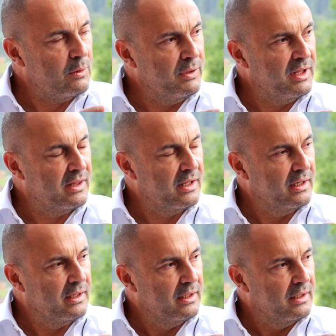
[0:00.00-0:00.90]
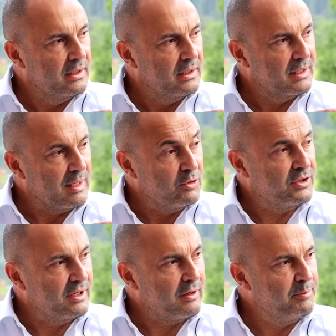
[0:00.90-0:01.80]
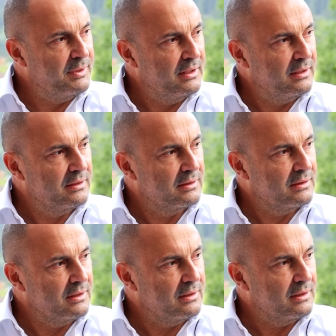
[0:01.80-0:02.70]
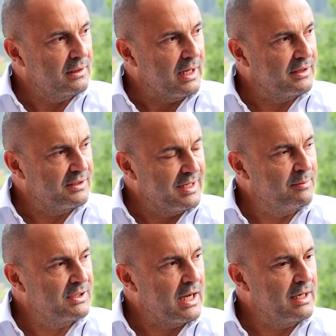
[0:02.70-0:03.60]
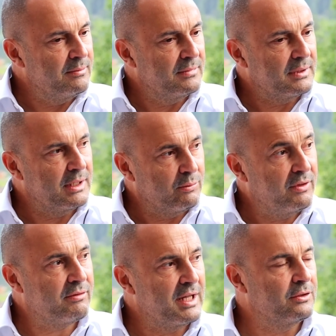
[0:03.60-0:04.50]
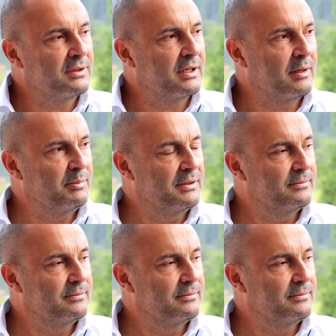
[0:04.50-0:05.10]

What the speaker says: with chemotherapy at the same time and with radiotherapy.